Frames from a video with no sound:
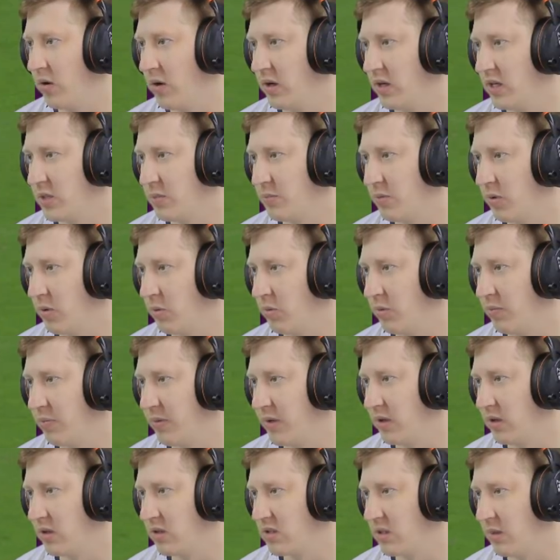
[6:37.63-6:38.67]
unless Bournemouth
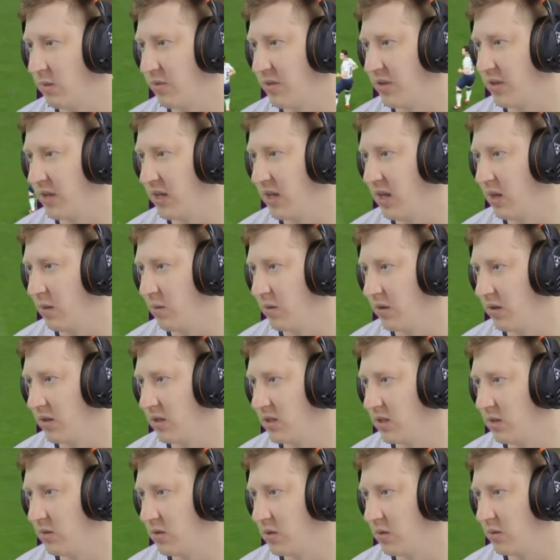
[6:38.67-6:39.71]
builds something here, but they
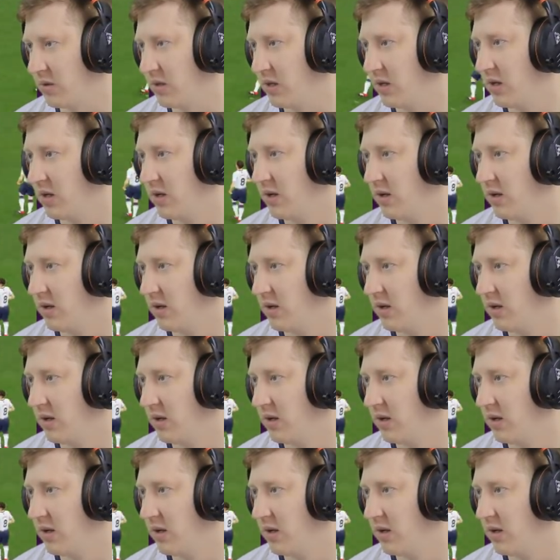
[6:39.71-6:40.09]
seem to be